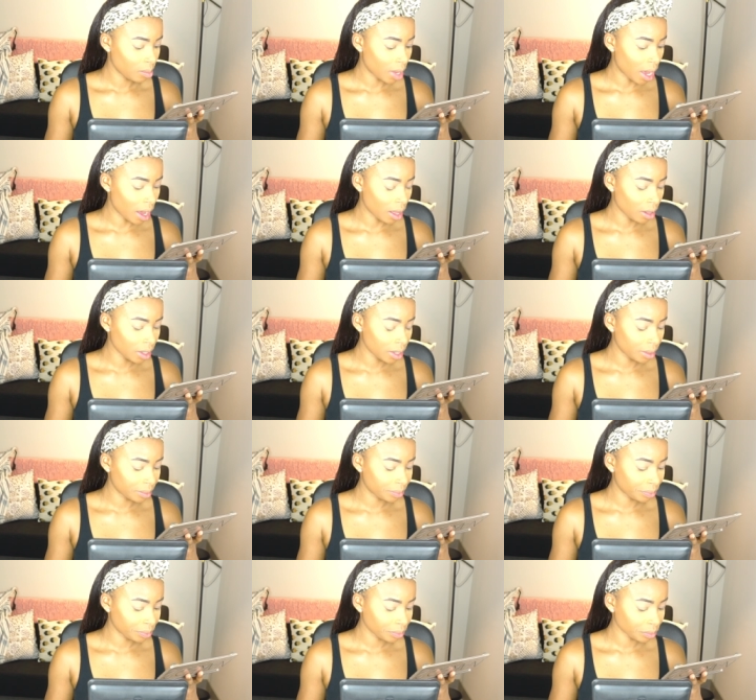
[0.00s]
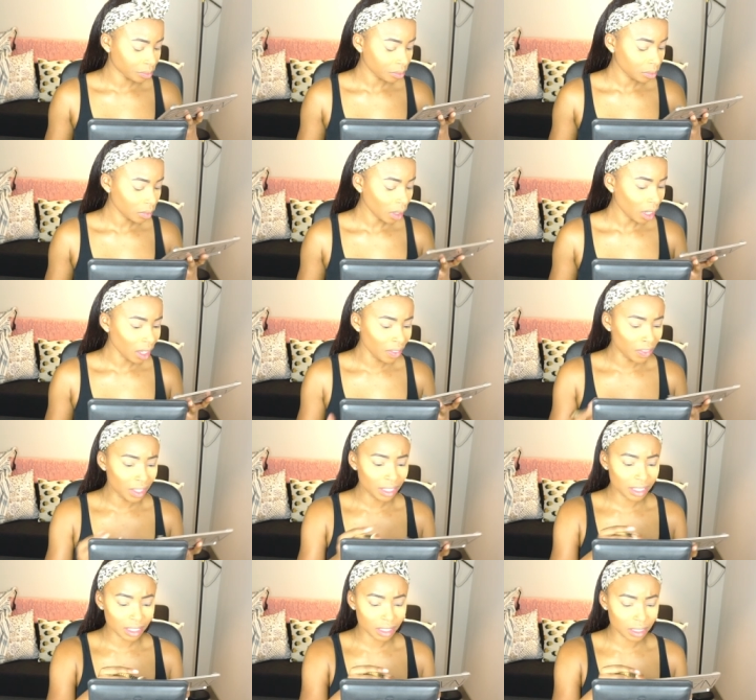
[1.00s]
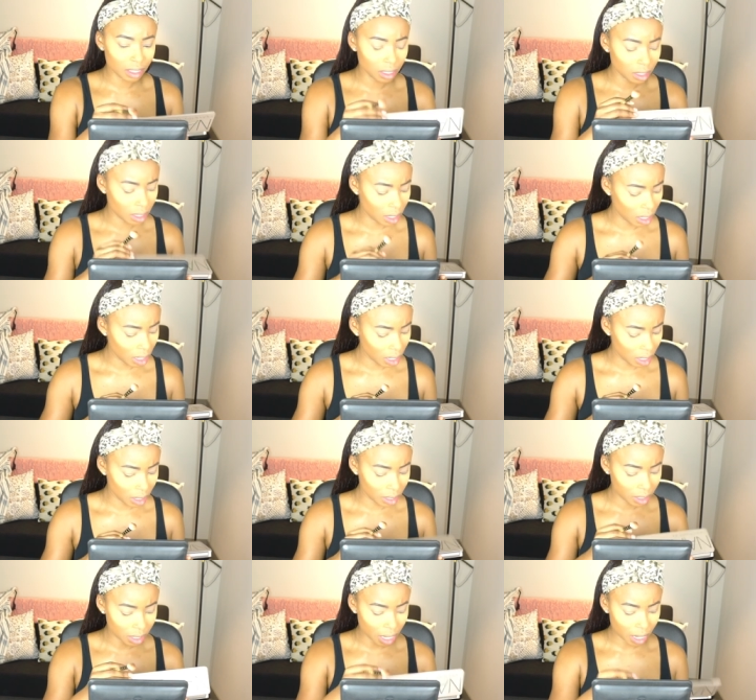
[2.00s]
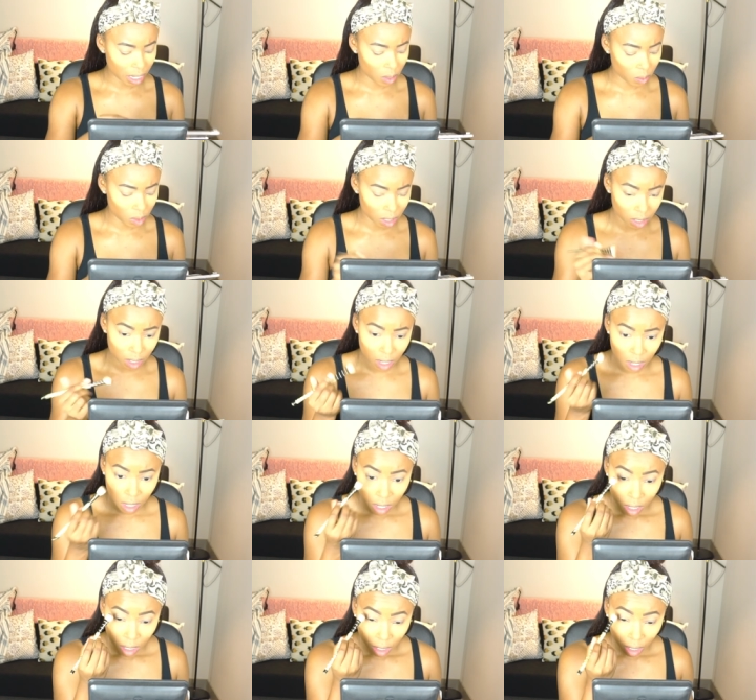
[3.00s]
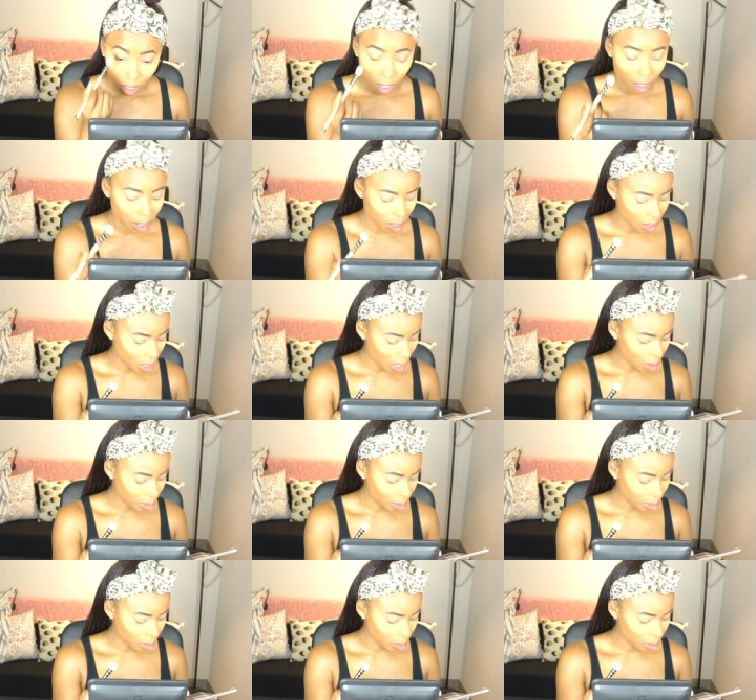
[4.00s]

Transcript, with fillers: palette. This is the second one. And